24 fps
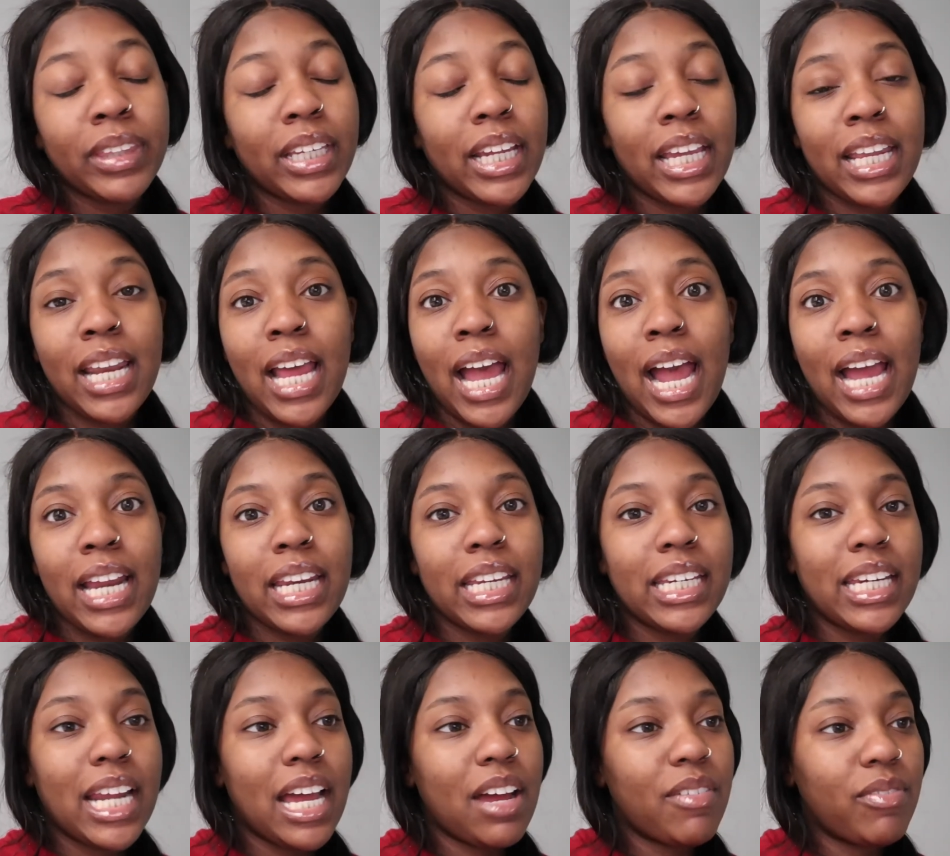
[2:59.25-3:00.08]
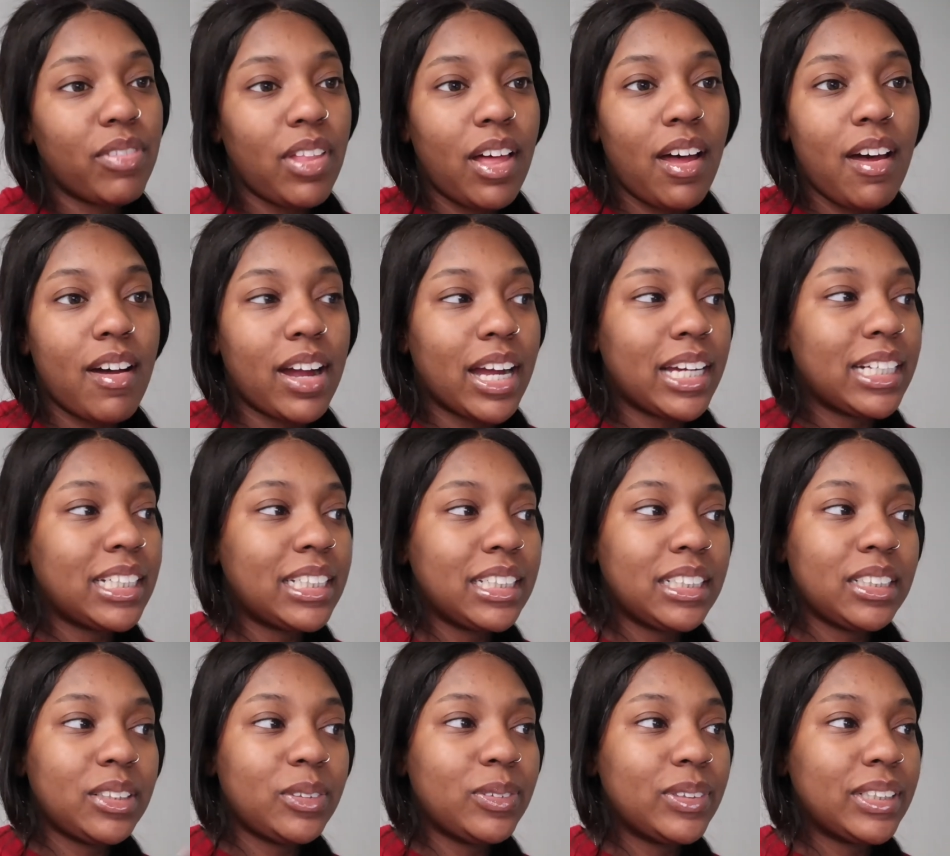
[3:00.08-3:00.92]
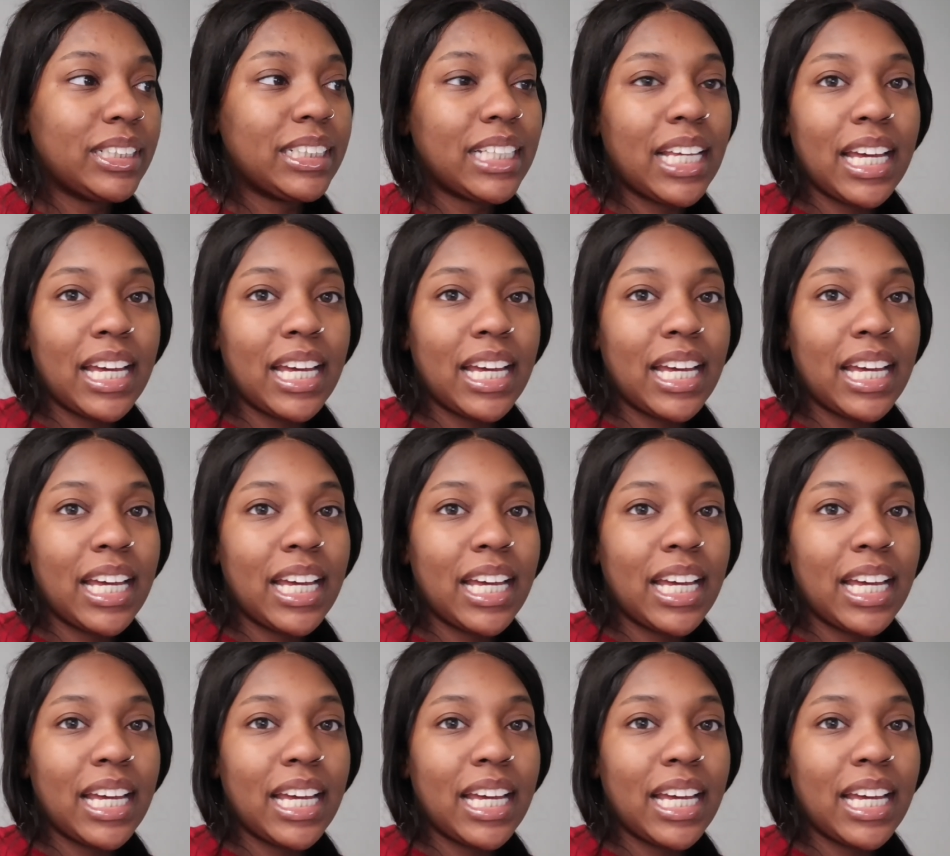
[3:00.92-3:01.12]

and I did not vlog. I just was